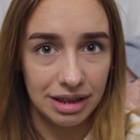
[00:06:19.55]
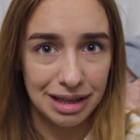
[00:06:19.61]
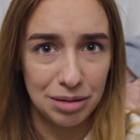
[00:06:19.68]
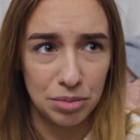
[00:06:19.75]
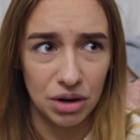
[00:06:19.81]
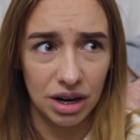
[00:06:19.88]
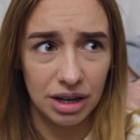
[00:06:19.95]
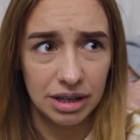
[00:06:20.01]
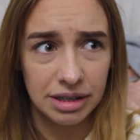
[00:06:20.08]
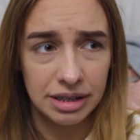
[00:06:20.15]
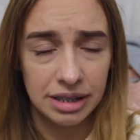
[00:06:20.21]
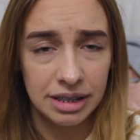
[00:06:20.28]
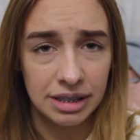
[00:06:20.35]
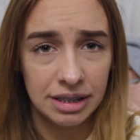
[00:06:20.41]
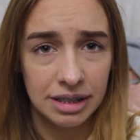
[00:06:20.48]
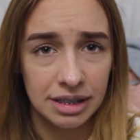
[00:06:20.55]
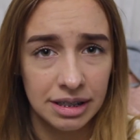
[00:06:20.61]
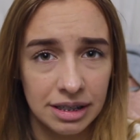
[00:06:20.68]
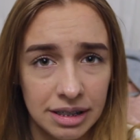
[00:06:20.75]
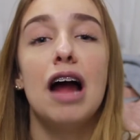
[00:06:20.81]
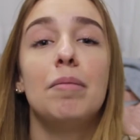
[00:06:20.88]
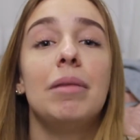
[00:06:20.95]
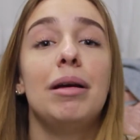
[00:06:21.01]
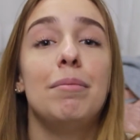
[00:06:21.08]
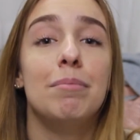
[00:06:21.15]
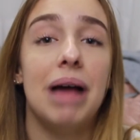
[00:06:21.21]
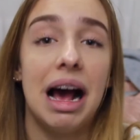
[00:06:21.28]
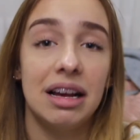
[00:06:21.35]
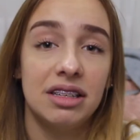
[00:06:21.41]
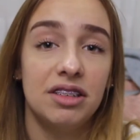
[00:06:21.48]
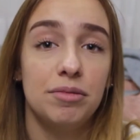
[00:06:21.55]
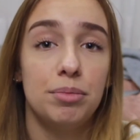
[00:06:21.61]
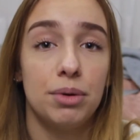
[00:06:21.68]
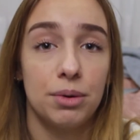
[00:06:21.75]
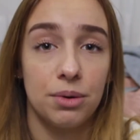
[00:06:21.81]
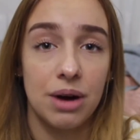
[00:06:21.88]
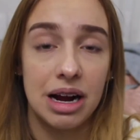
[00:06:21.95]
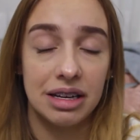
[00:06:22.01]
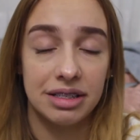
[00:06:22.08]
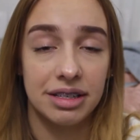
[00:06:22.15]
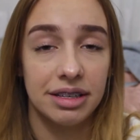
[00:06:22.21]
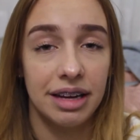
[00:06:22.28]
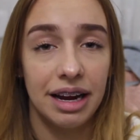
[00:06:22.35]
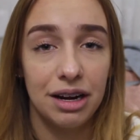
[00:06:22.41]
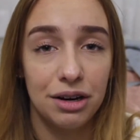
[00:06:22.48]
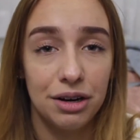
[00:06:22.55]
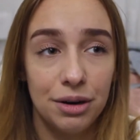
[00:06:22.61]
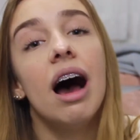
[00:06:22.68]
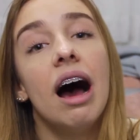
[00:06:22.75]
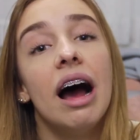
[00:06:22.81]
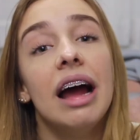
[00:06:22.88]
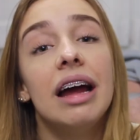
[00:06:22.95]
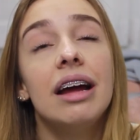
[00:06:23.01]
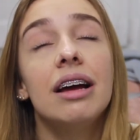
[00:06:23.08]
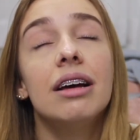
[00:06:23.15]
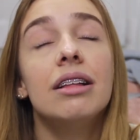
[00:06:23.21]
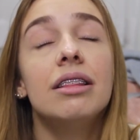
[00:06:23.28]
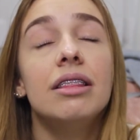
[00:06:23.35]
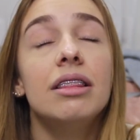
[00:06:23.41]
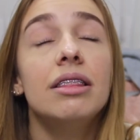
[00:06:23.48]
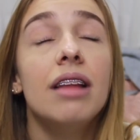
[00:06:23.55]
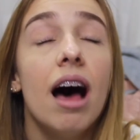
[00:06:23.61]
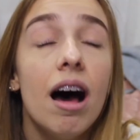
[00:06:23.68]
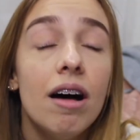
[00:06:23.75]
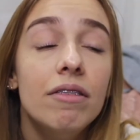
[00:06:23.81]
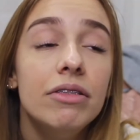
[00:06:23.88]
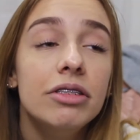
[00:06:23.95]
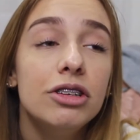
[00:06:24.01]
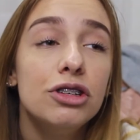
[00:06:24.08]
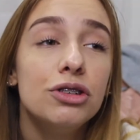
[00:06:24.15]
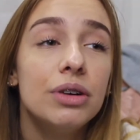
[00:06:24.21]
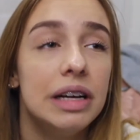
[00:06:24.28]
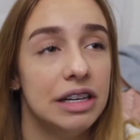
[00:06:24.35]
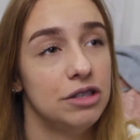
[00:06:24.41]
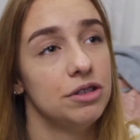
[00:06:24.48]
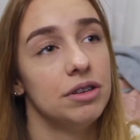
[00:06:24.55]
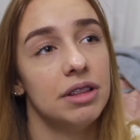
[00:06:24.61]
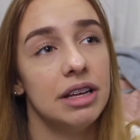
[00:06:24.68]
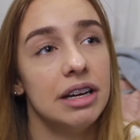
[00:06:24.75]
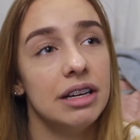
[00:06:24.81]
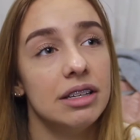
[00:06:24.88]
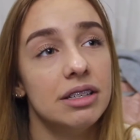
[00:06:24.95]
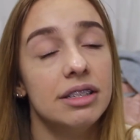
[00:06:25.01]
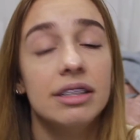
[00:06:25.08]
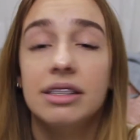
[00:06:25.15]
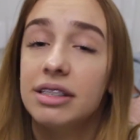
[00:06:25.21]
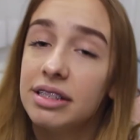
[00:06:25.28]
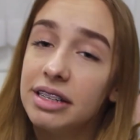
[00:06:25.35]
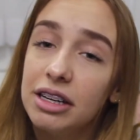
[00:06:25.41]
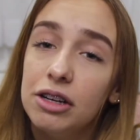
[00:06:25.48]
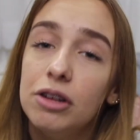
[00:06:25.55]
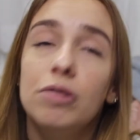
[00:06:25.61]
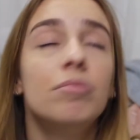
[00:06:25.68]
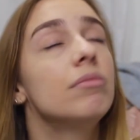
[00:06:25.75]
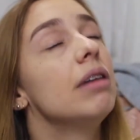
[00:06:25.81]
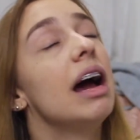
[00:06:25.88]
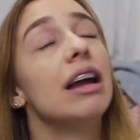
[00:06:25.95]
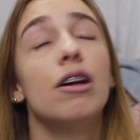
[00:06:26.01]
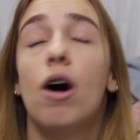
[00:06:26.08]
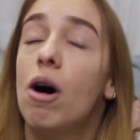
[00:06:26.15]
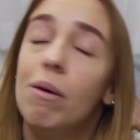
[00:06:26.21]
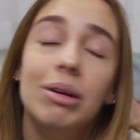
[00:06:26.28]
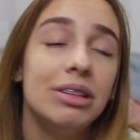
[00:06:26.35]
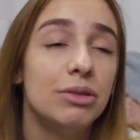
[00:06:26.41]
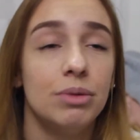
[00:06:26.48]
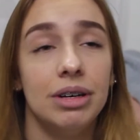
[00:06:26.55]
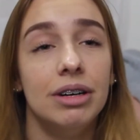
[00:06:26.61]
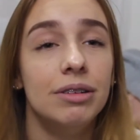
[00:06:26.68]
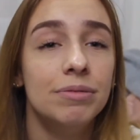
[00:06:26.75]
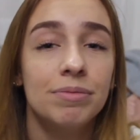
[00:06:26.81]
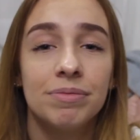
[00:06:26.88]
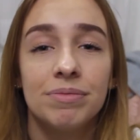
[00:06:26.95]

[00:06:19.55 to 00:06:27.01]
Libra. I'm a massive procrastinator. I love Stranger Things. Still and always will.